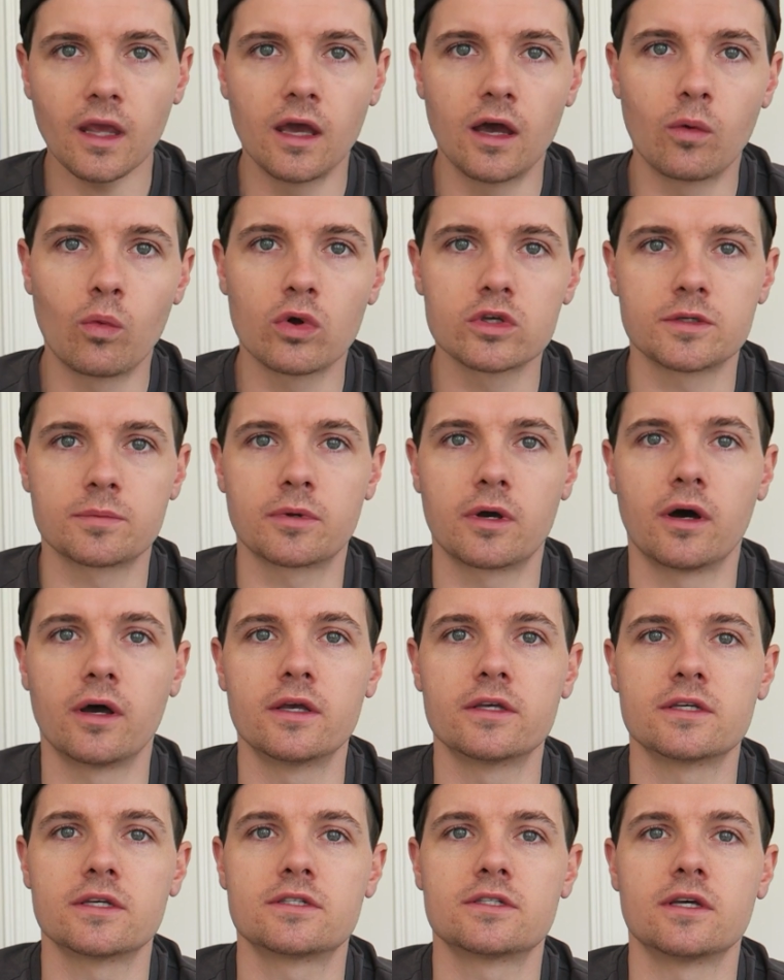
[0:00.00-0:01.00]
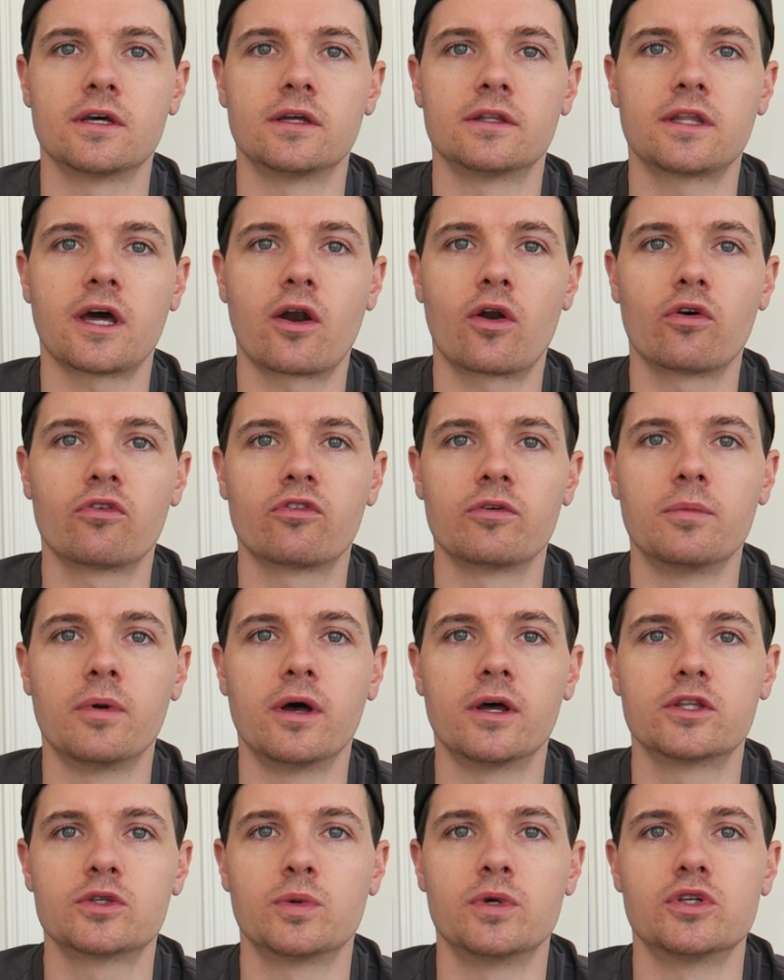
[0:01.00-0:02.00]
What's up guys, it's Daryl from
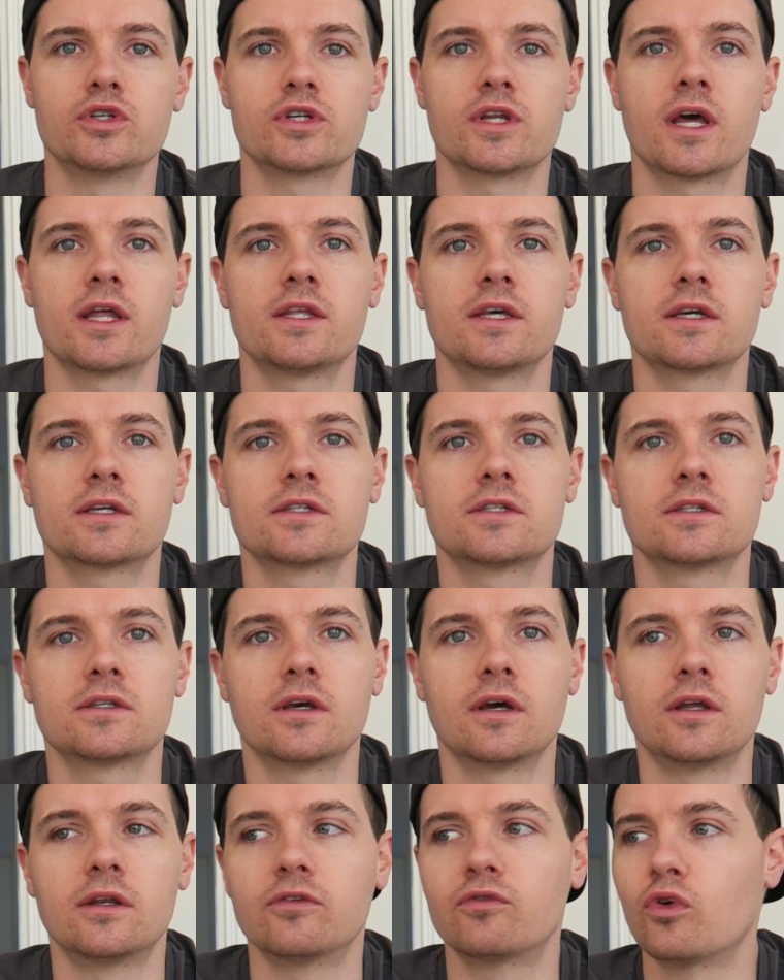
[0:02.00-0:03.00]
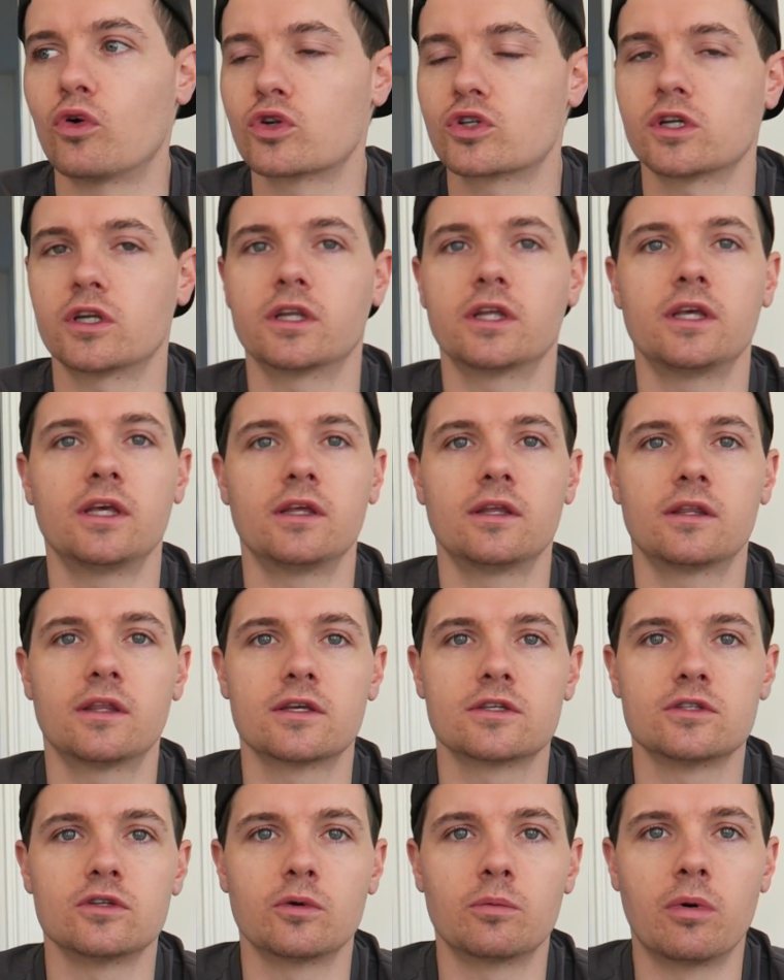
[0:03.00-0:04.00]
Twin Genetics. Unfortunately
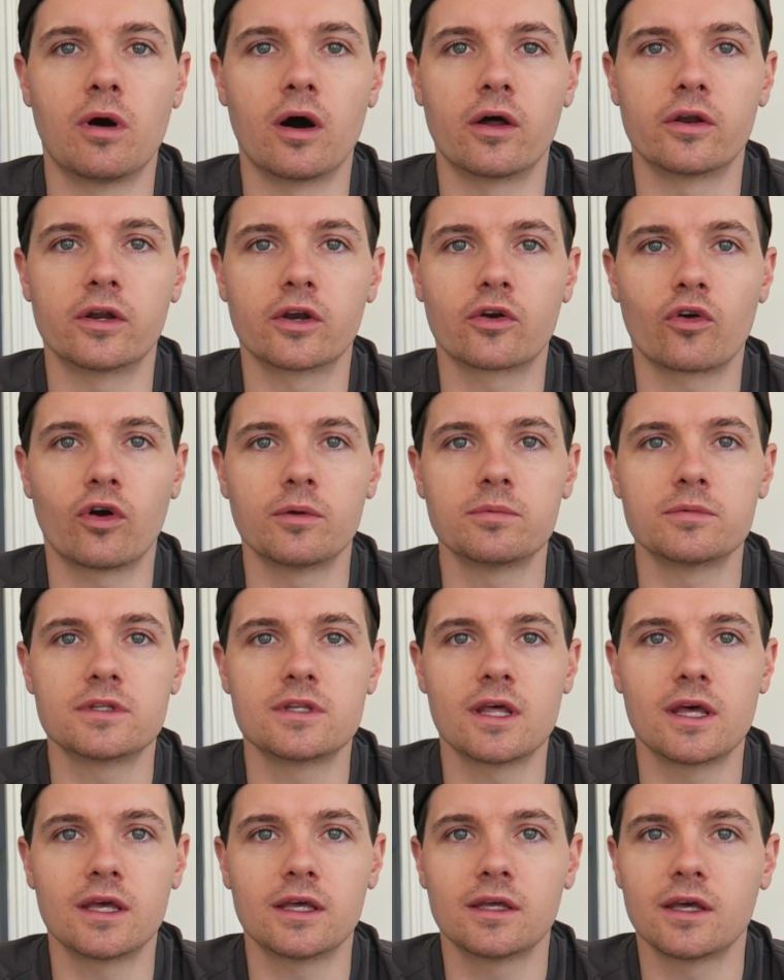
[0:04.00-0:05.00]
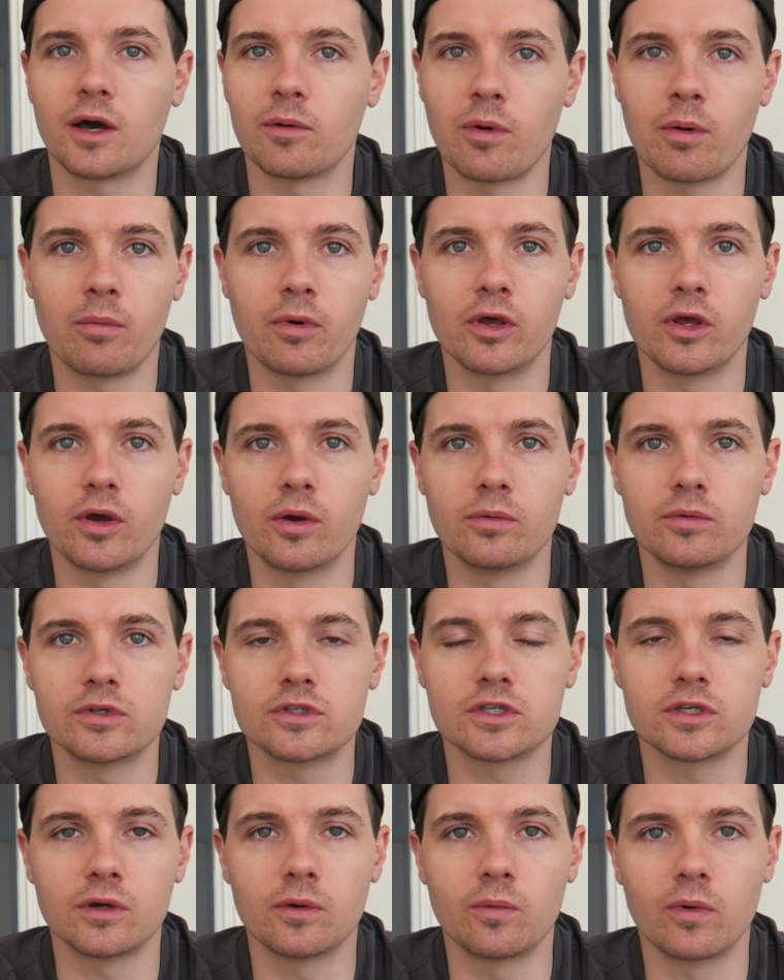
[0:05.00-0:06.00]
there's no partner in crime today, I'm on my own,
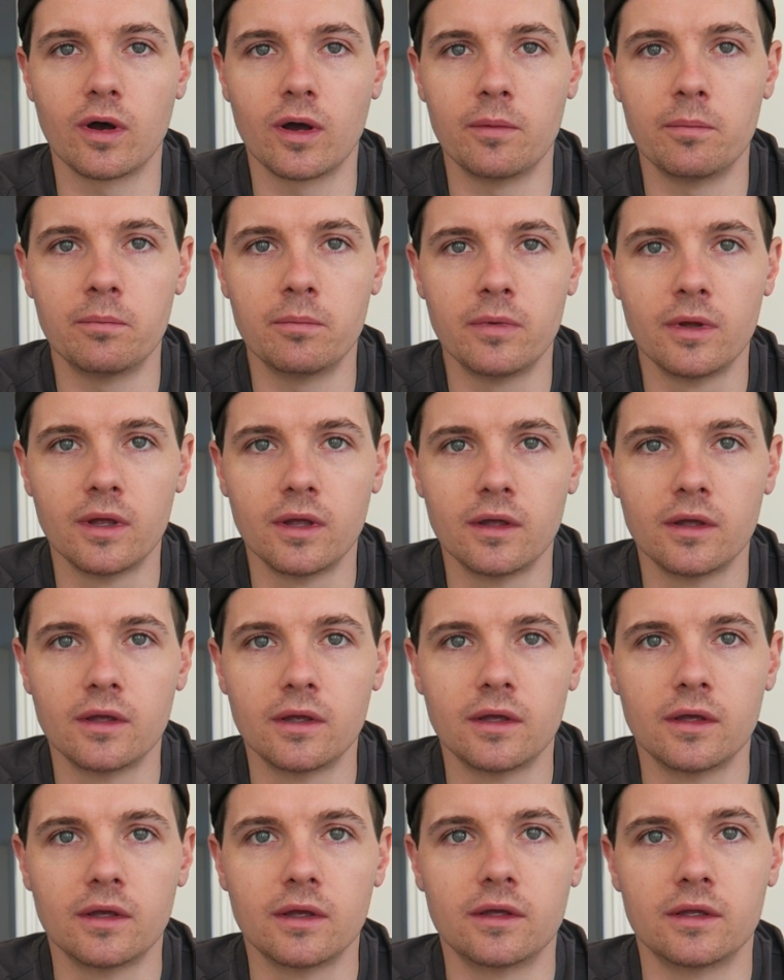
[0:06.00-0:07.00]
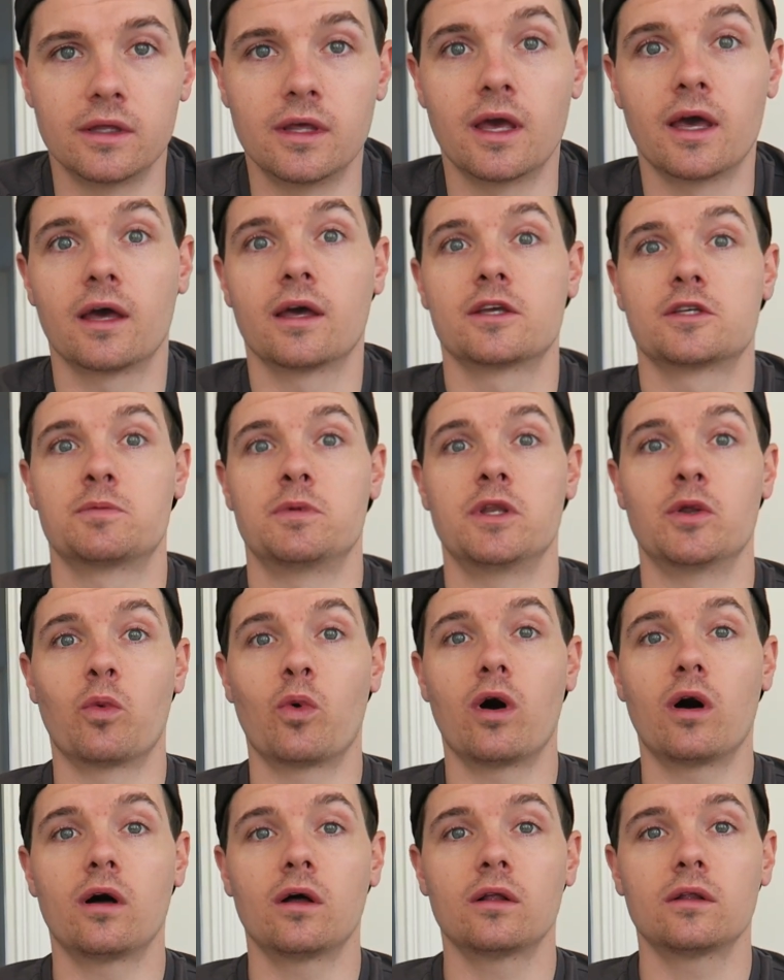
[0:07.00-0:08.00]
so yeah, it's been a
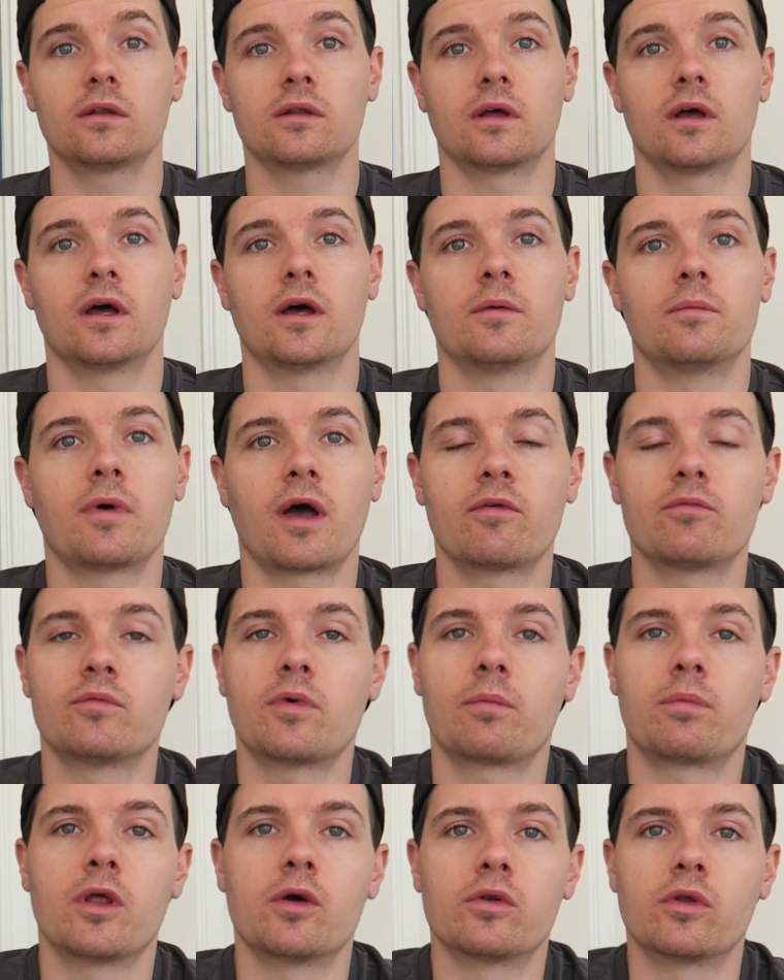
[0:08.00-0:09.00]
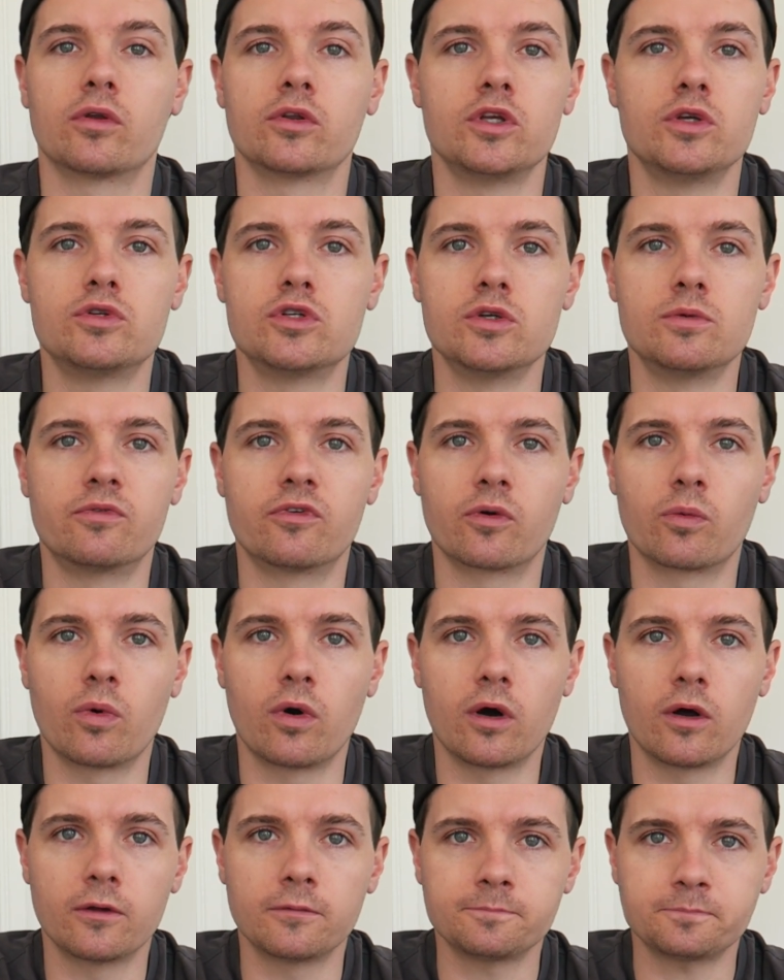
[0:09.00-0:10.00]
while. I haven't uploaded on YouTube for a
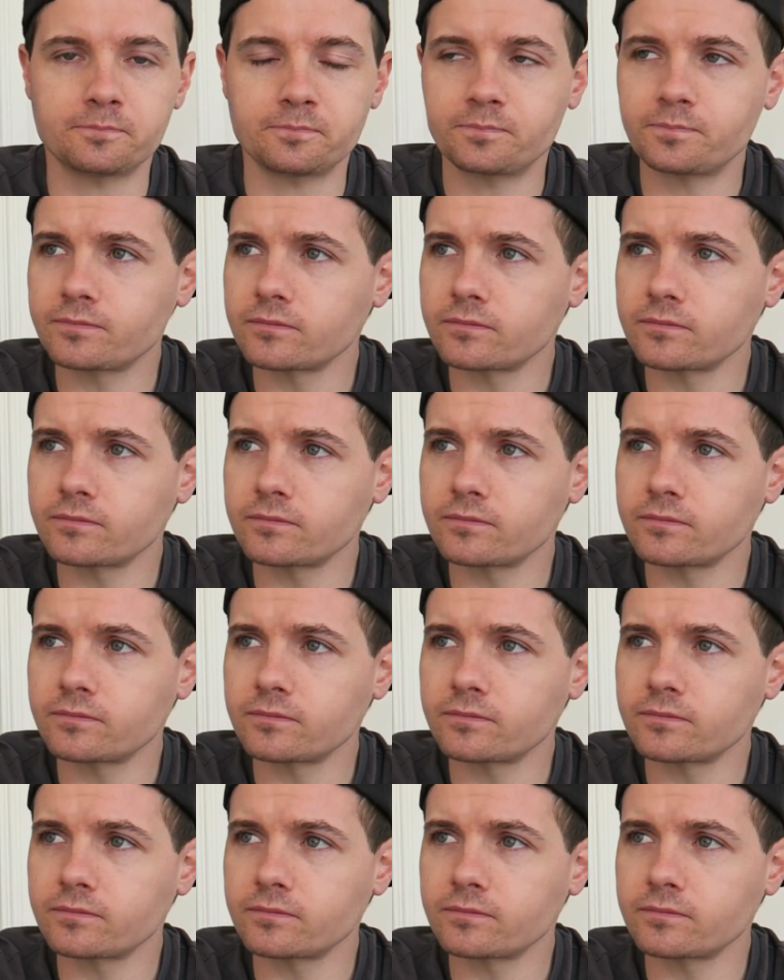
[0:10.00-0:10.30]
while.